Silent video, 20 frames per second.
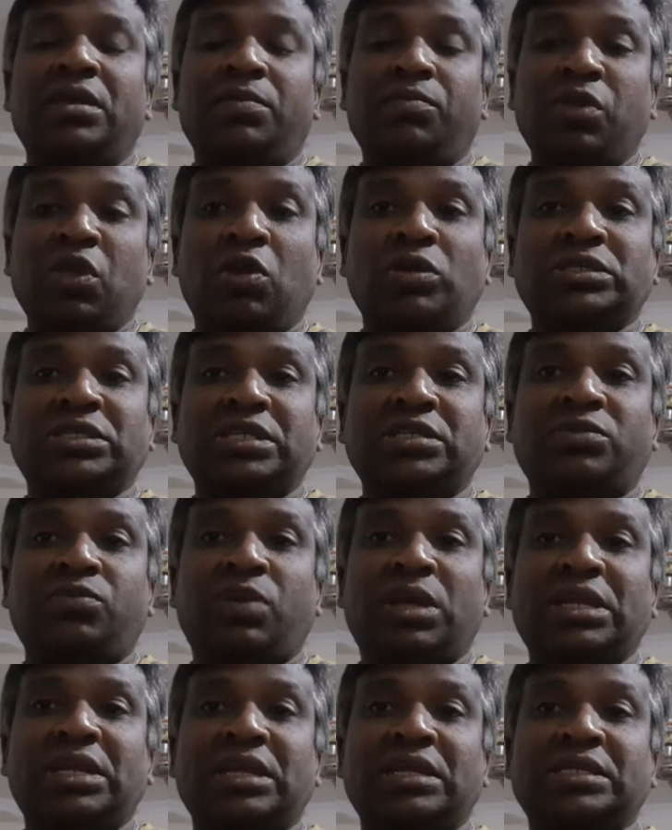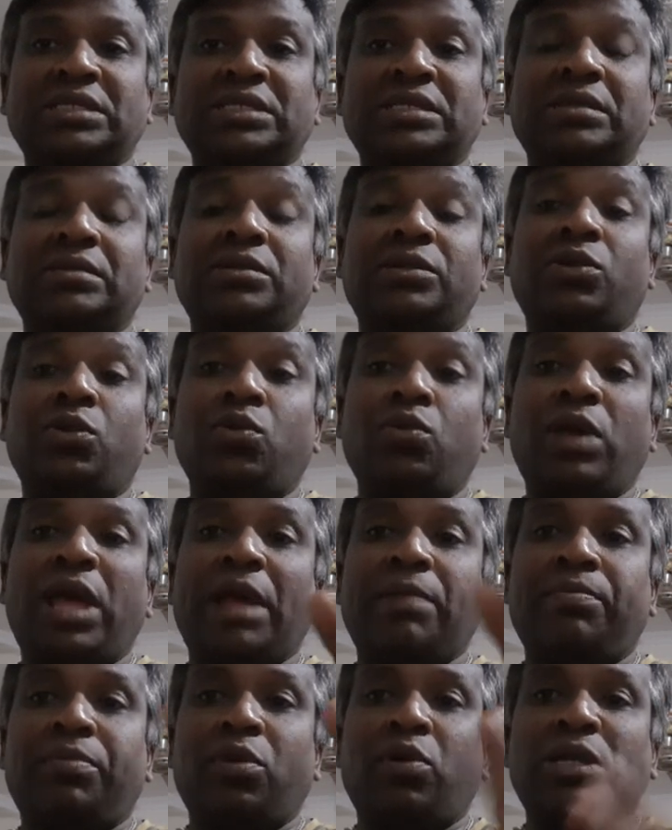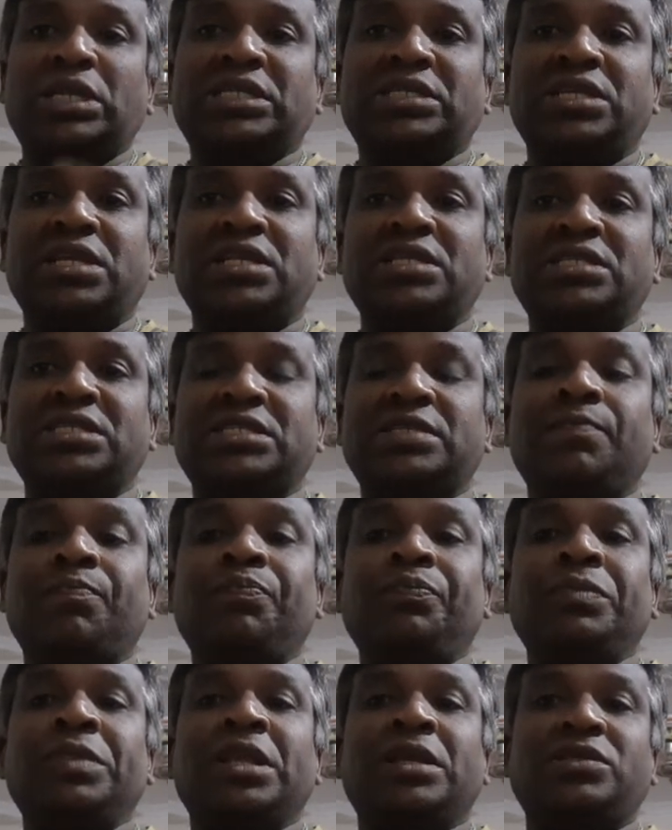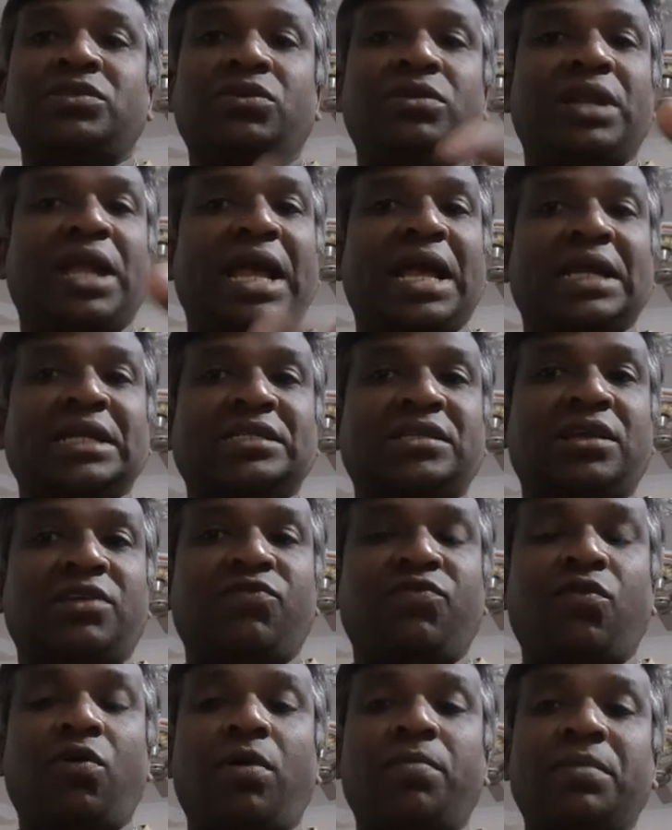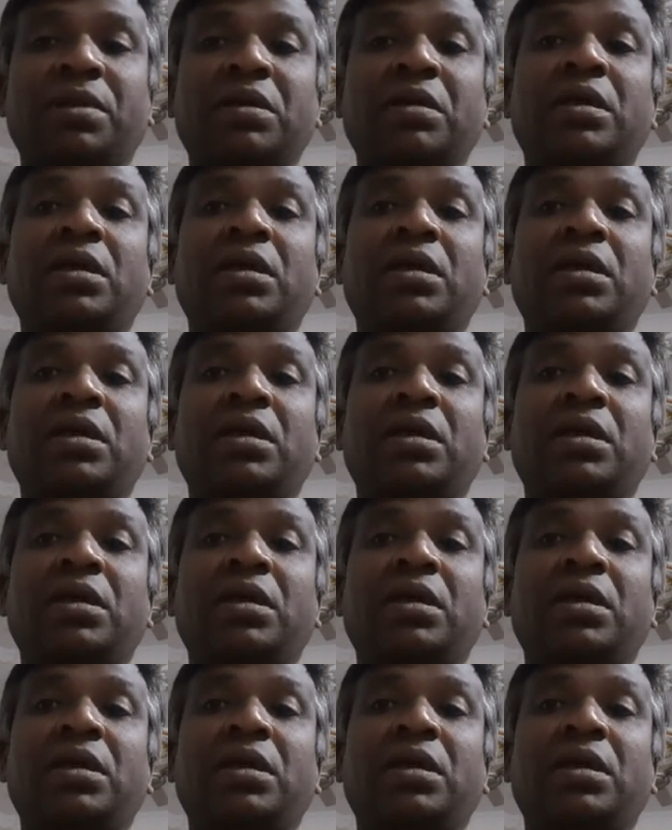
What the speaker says: meiosis-I is two haploid cells, so dyads are formed.